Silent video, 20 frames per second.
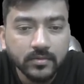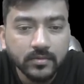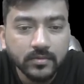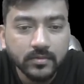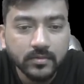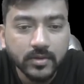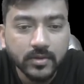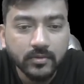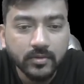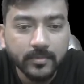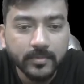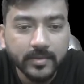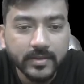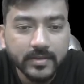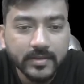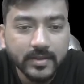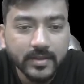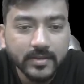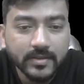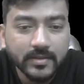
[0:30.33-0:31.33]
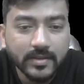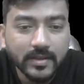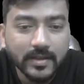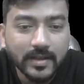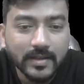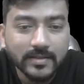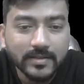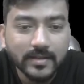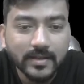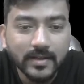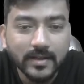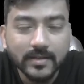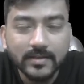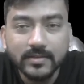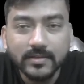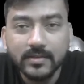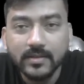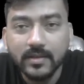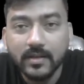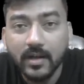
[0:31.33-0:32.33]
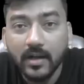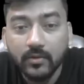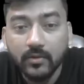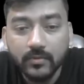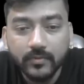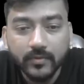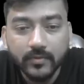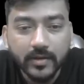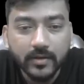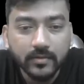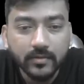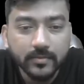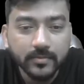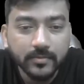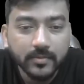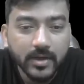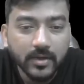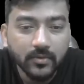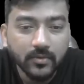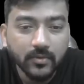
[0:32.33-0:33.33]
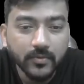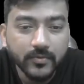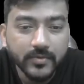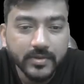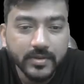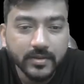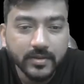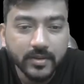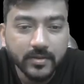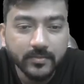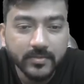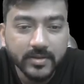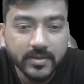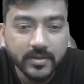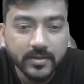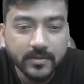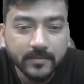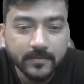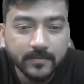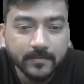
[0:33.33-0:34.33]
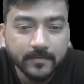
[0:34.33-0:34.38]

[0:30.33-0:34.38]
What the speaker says: that we have discussed in the last class? How to find out the Fourier coefficient? Let me see.